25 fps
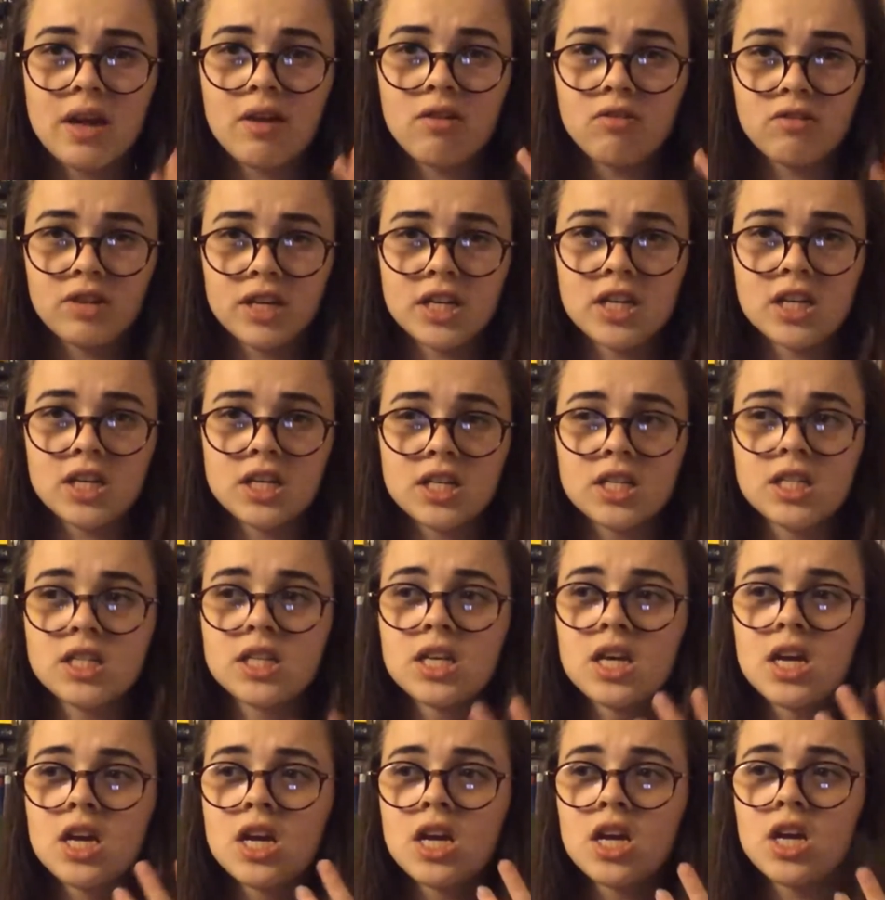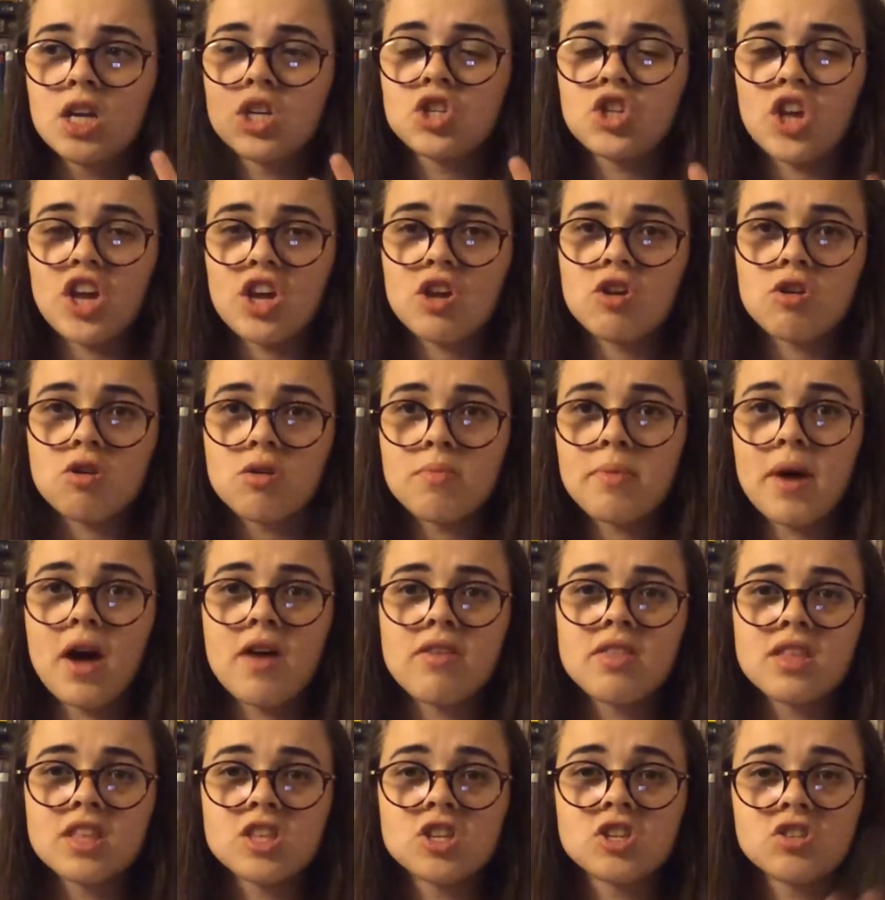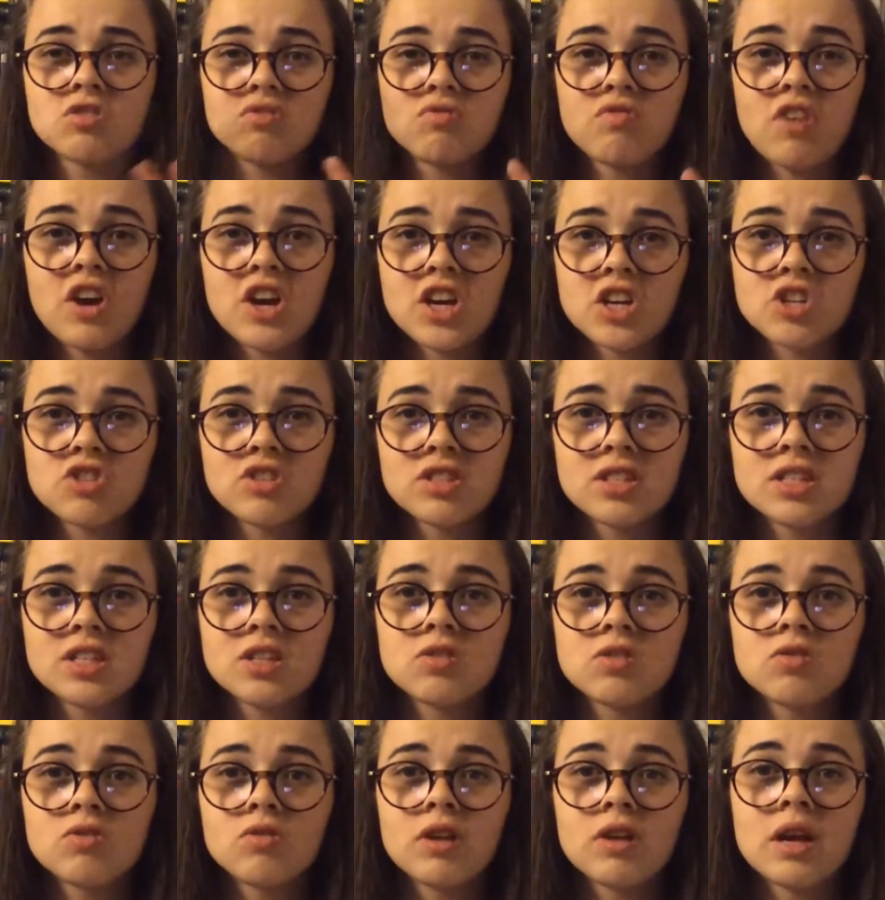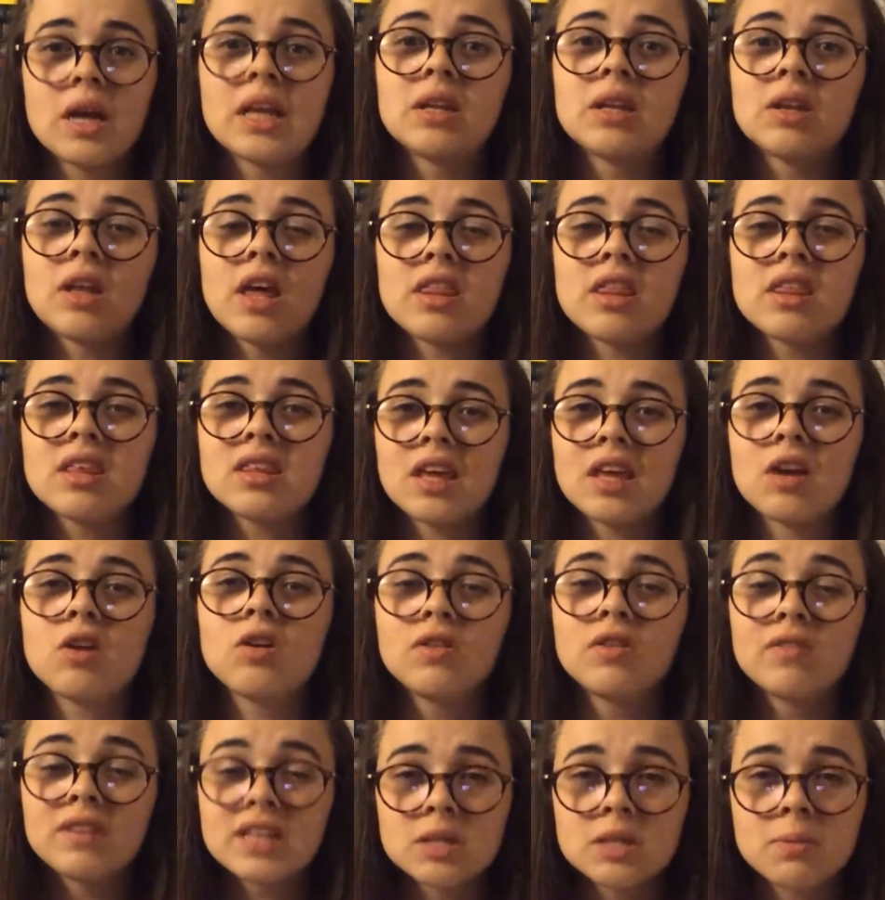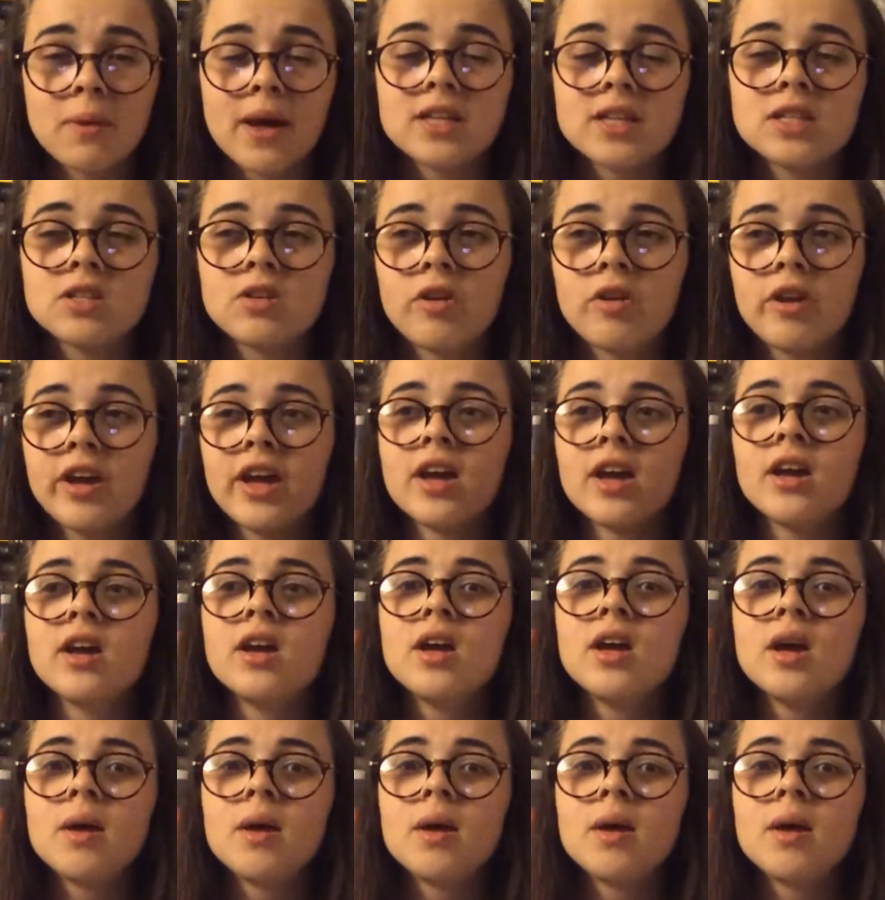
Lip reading: like Credence, Jacob. I think that's a very interesting story, and I think they could have expanded on it.